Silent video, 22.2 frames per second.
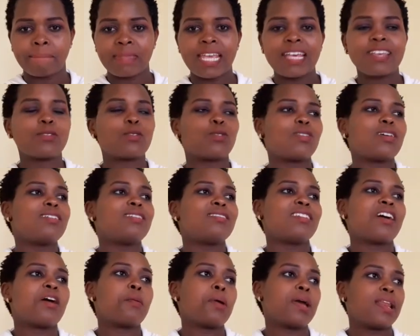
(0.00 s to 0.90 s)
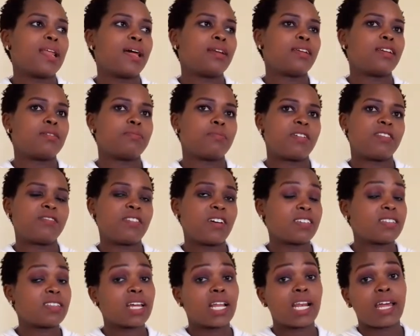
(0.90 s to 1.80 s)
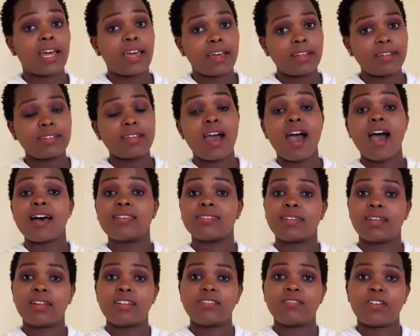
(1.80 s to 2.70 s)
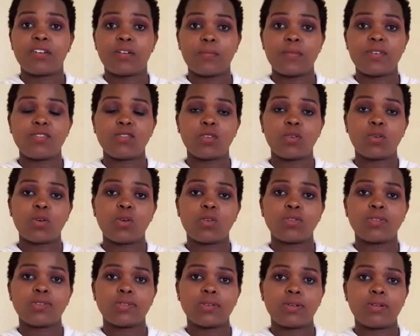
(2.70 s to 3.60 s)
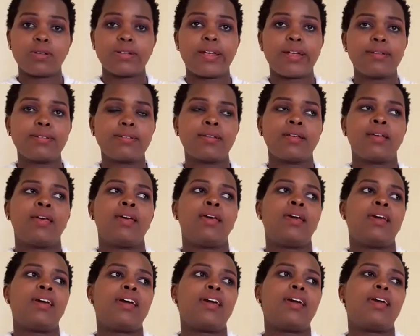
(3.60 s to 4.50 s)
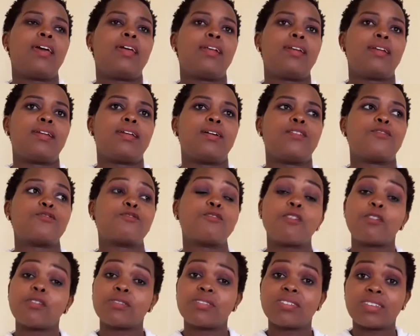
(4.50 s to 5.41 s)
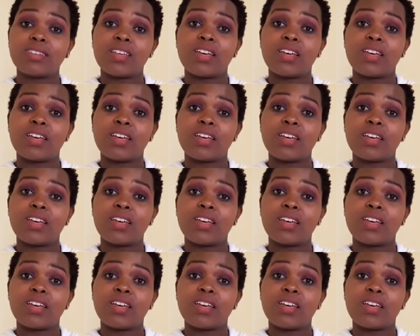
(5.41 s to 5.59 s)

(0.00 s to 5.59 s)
So that is how I landed my first client as an environmental consultant. And of course,